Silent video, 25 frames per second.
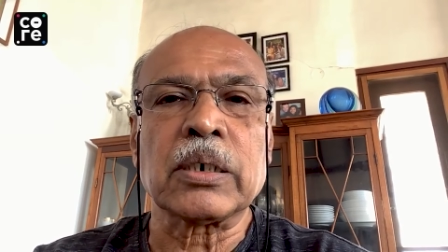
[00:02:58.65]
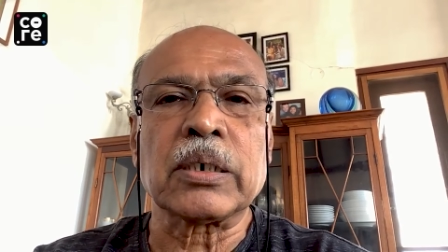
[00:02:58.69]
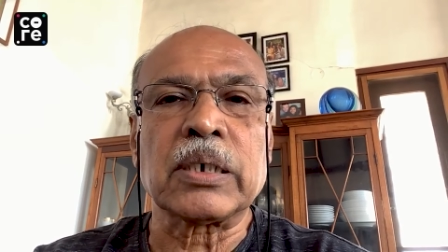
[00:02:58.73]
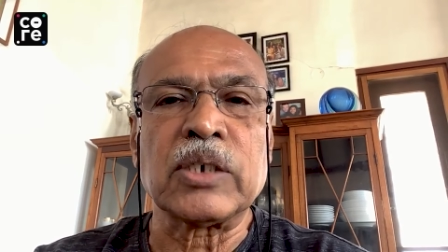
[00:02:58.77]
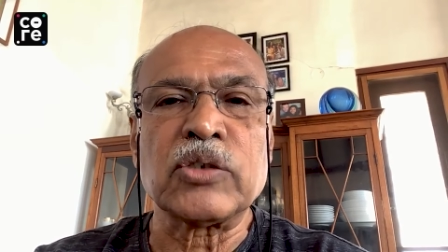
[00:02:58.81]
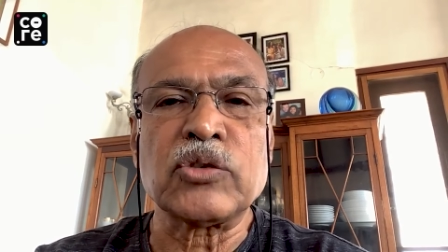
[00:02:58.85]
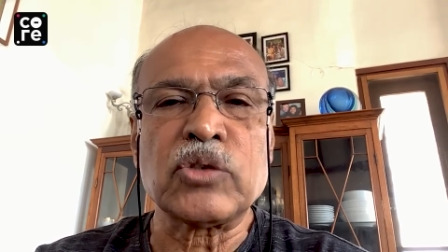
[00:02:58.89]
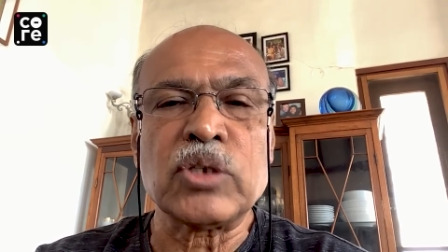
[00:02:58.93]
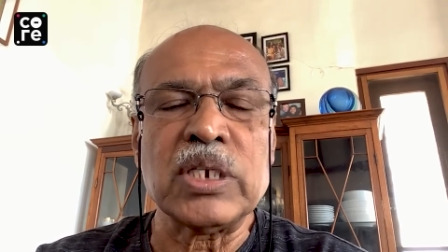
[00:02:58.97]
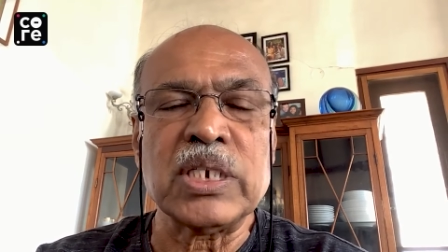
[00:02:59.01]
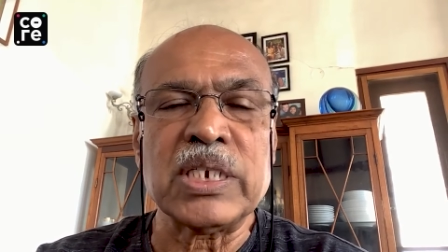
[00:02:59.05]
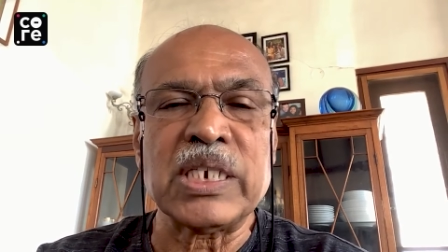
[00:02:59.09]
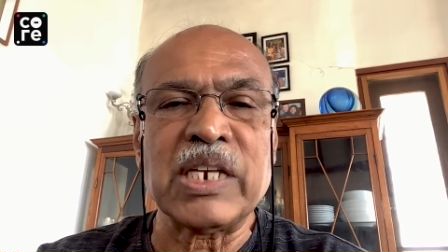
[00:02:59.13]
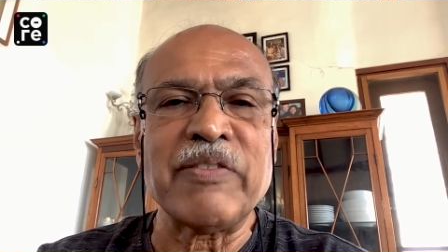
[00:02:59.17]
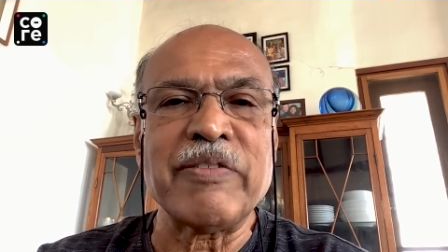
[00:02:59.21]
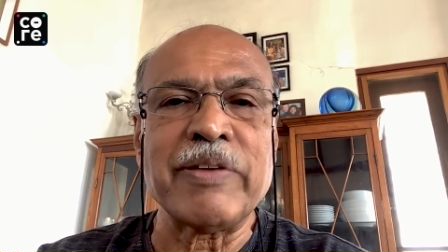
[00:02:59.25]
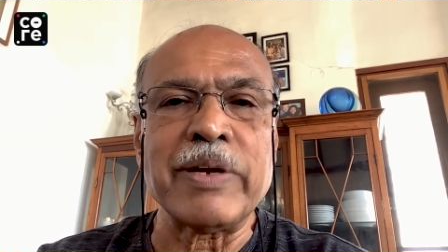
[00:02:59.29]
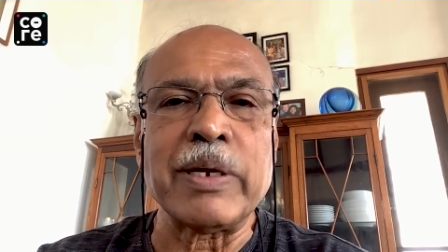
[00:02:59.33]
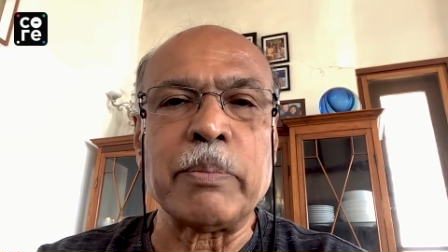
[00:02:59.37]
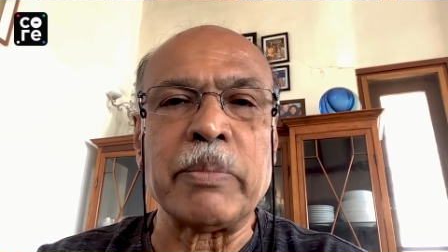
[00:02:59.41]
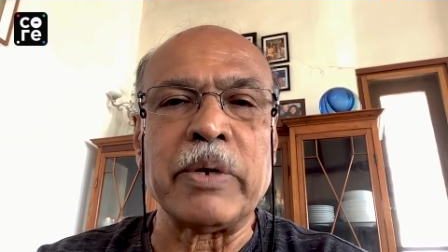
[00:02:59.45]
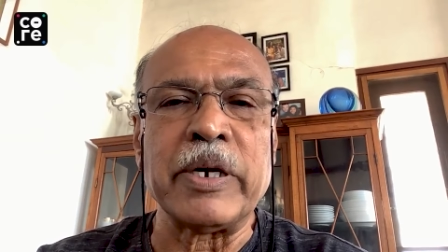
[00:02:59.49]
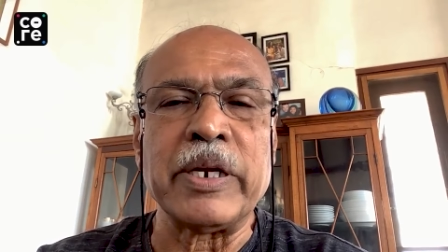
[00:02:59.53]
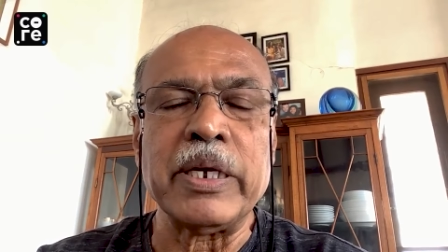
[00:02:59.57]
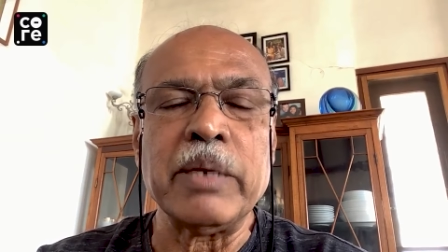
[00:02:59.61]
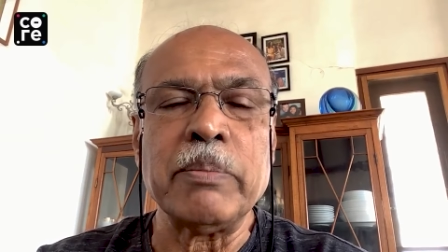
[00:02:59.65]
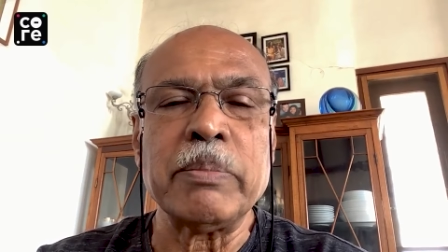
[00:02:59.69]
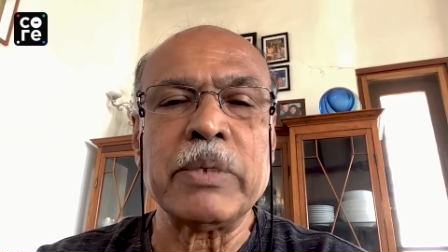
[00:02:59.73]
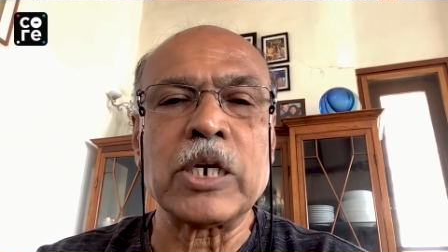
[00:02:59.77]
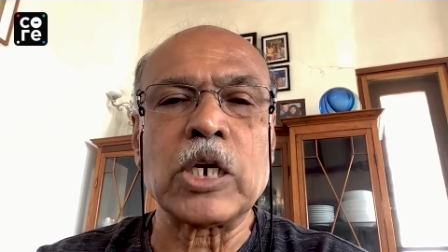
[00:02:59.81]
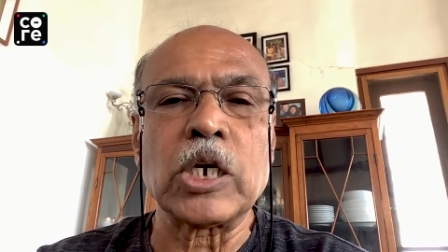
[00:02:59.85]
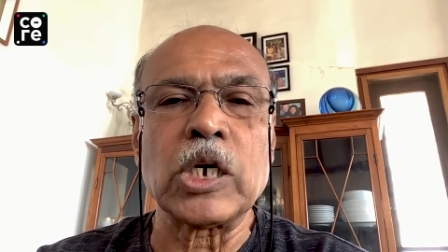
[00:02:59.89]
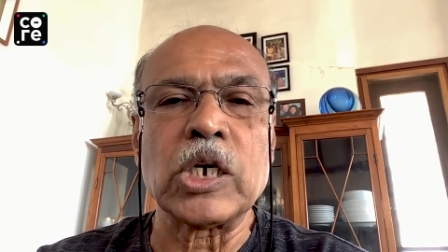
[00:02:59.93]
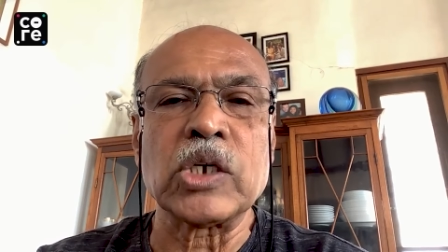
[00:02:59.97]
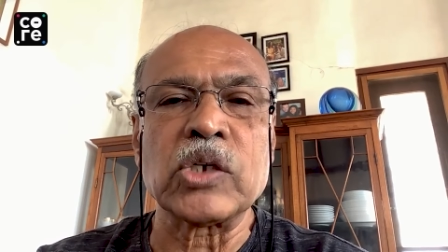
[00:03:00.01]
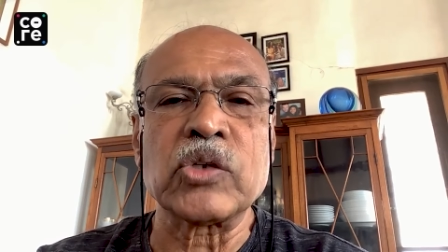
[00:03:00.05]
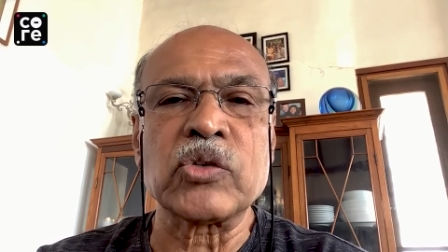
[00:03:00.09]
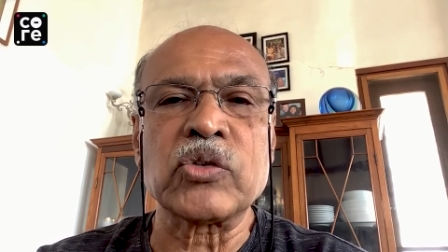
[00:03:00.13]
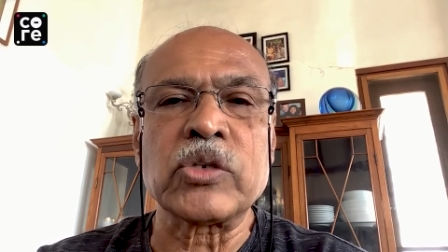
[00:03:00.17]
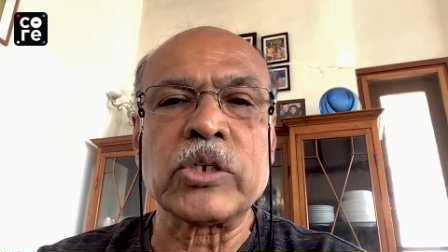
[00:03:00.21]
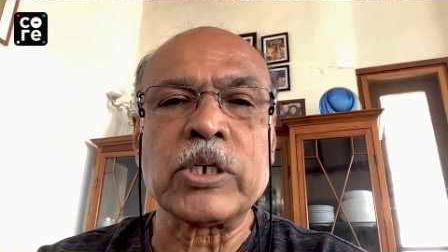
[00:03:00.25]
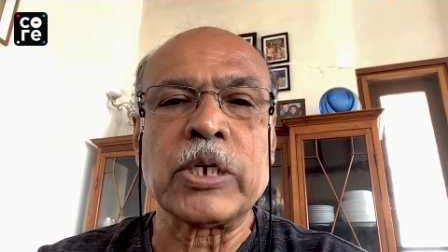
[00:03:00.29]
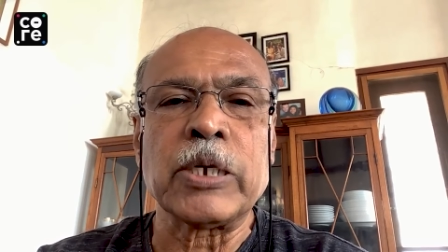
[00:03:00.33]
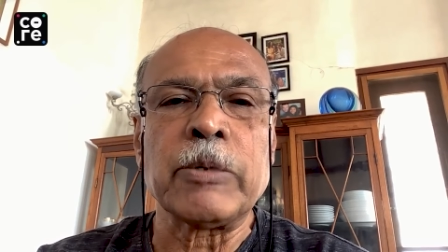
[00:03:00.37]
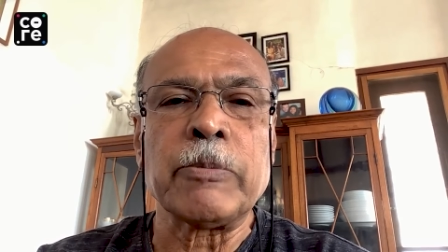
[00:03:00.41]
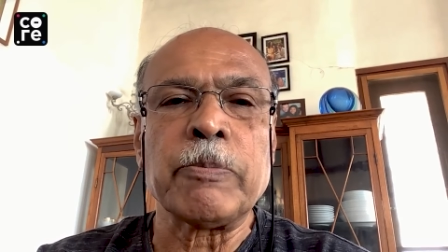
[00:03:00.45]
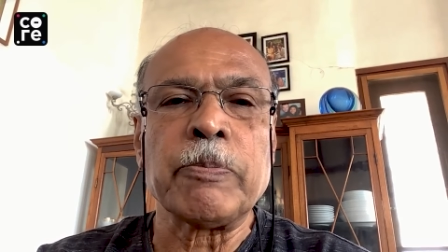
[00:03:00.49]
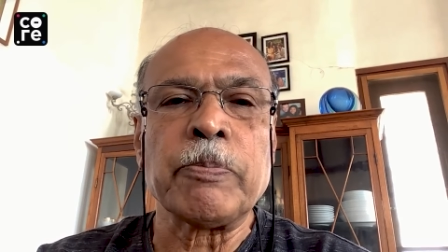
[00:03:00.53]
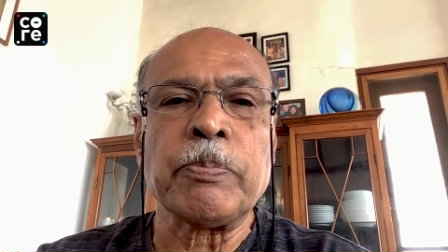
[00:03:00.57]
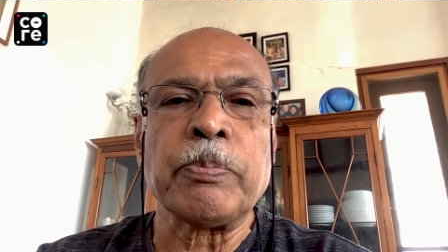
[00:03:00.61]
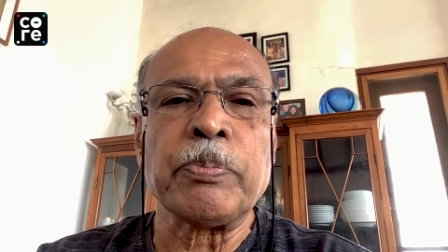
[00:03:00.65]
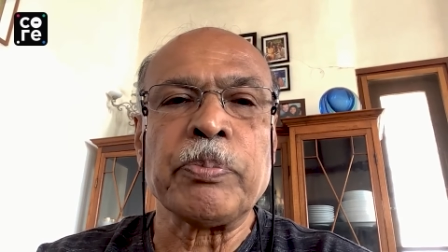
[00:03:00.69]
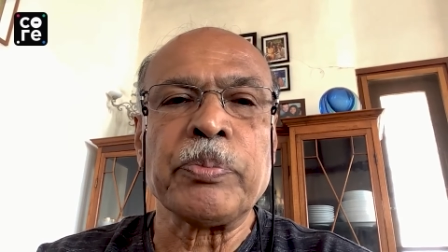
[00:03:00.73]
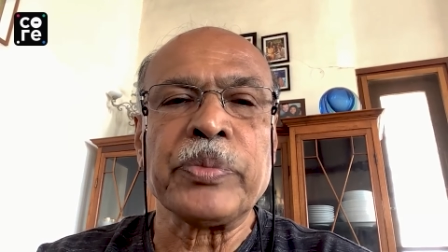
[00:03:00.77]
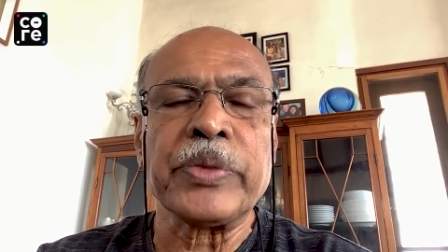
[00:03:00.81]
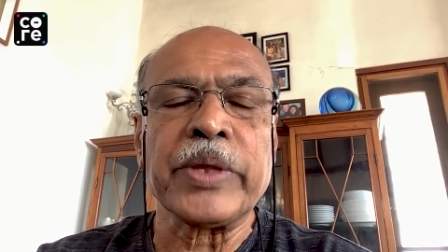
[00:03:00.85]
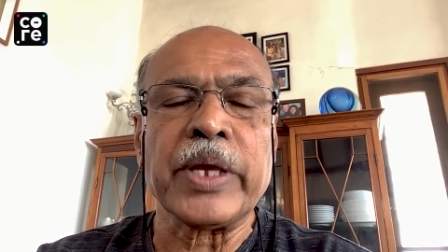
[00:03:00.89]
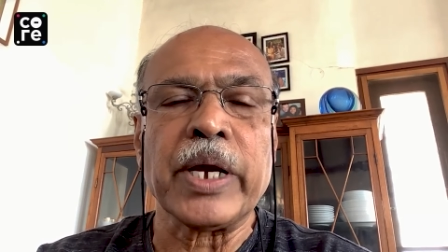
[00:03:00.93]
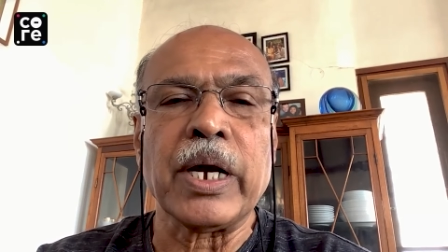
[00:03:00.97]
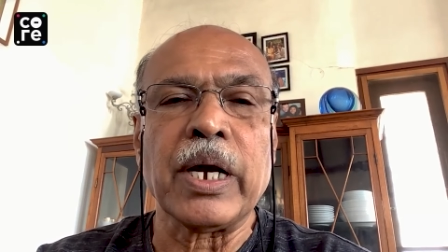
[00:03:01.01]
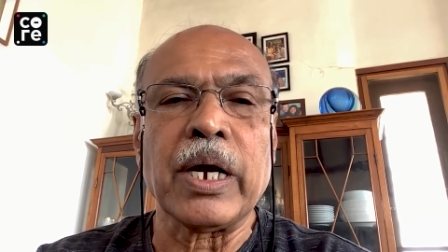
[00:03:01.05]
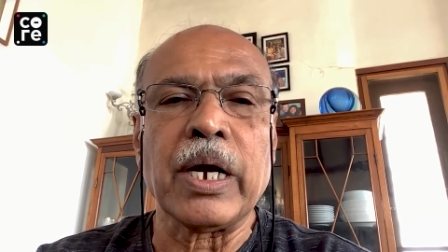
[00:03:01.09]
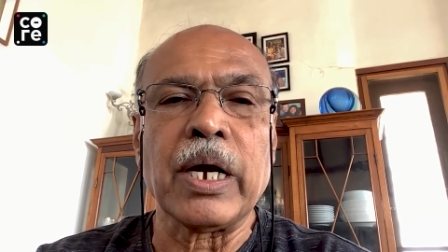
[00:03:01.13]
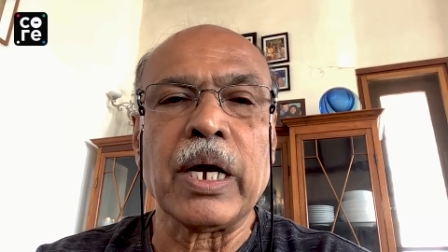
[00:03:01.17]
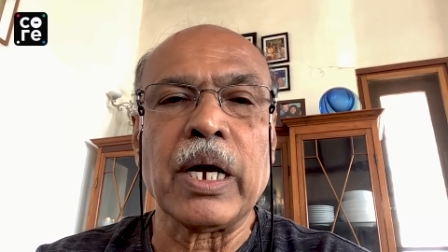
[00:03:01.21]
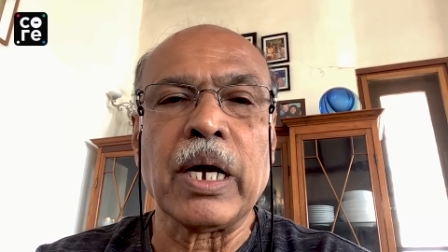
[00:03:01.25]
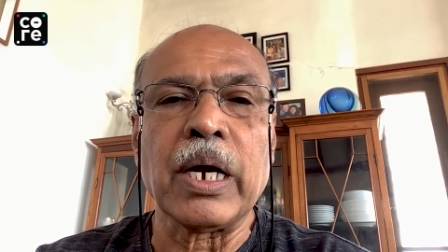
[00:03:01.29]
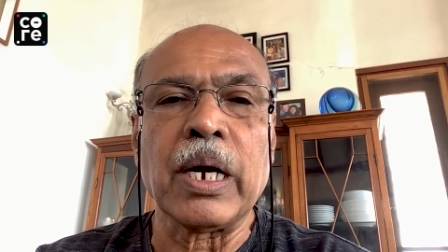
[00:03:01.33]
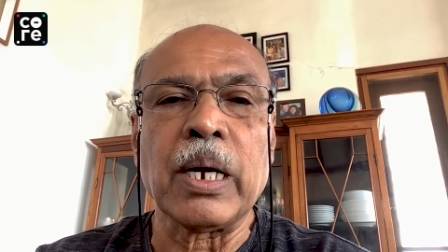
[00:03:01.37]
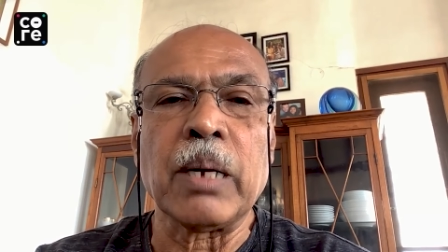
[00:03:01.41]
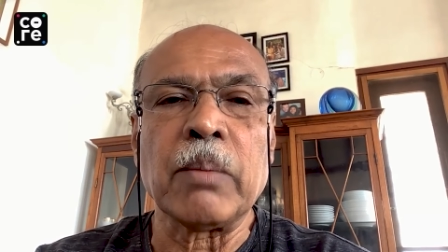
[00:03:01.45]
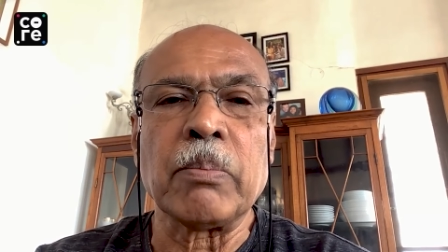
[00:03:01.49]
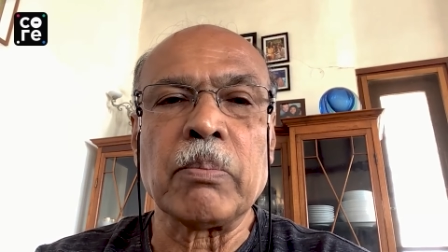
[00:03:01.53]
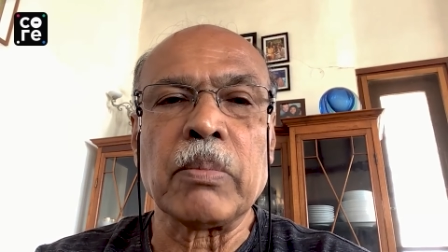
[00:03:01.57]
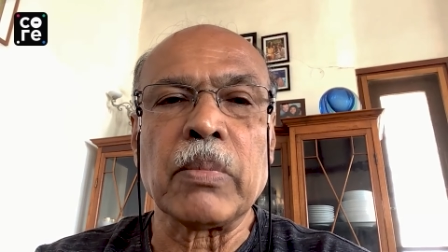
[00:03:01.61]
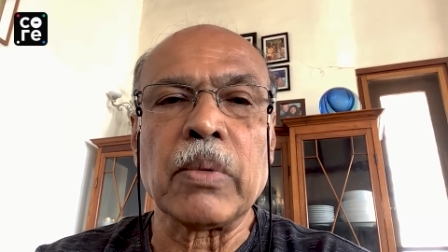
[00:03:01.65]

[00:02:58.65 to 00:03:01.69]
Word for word: Consult everybody, because uh,